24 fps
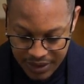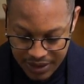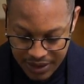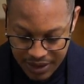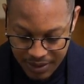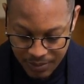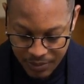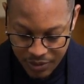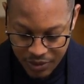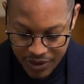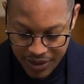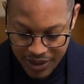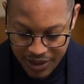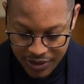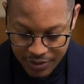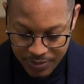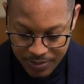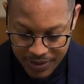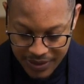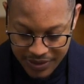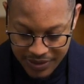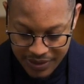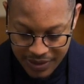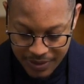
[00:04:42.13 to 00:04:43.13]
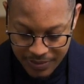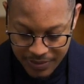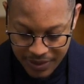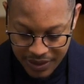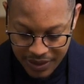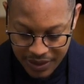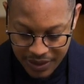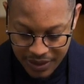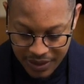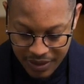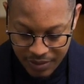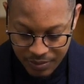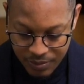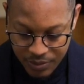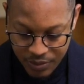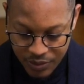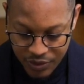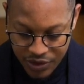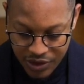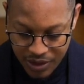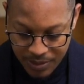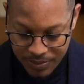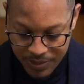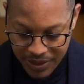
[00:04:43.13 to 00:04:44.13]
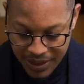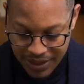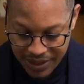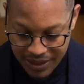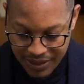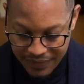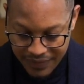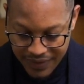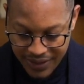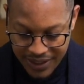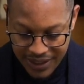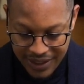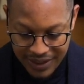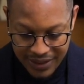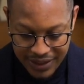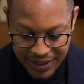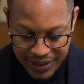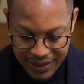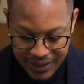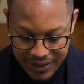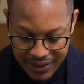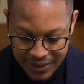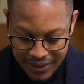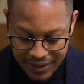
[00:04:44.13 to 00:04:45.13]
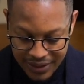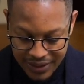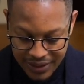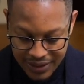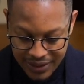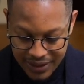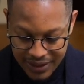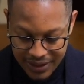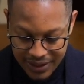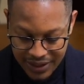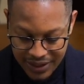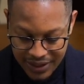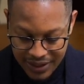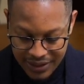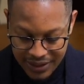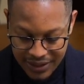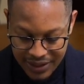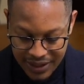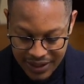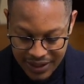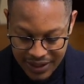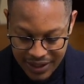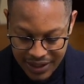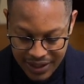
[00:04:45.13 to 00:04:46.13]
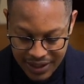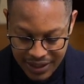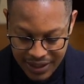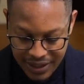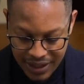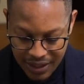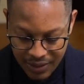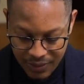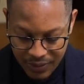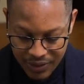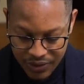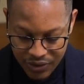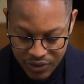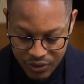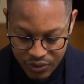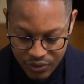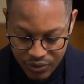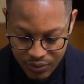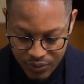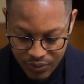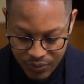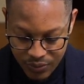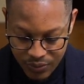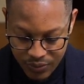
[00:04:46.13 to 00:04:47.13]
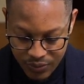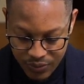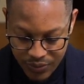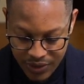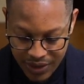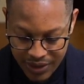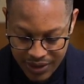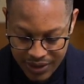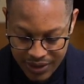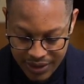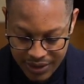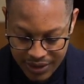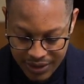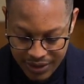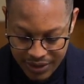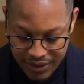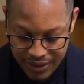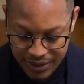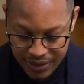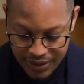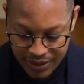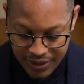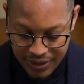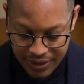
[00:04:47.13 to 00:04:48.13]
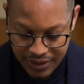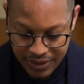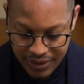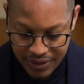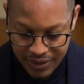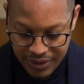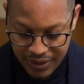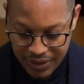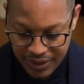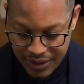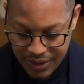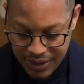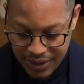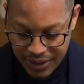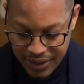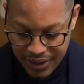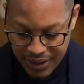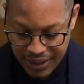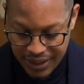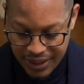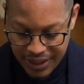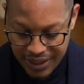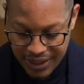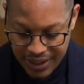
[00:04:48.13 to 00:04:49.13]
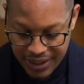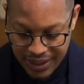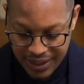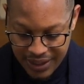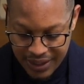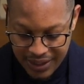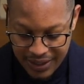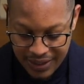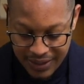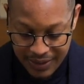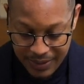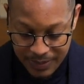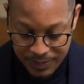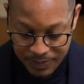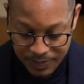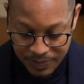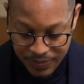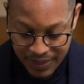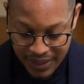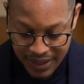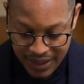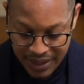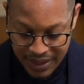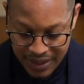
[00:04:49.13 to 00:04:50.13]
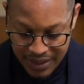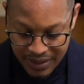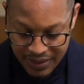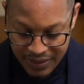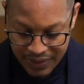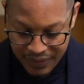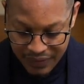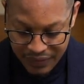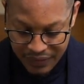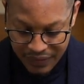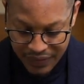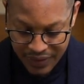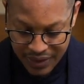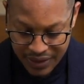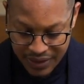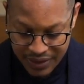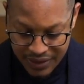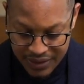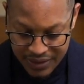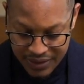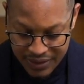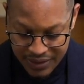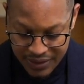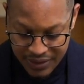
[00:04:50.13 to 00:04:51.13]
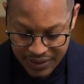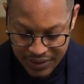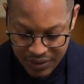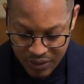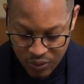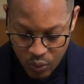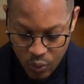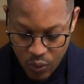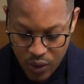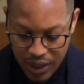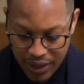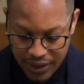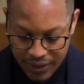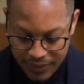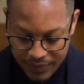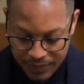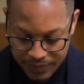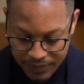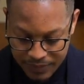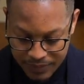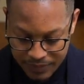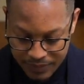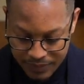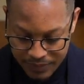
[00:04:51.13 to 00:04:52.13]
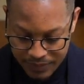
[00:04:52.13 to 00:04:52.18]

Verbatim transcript: And I'm going to explain something in Hebrews chapter 11 and then and then uh, I want you to read uh, verse 1.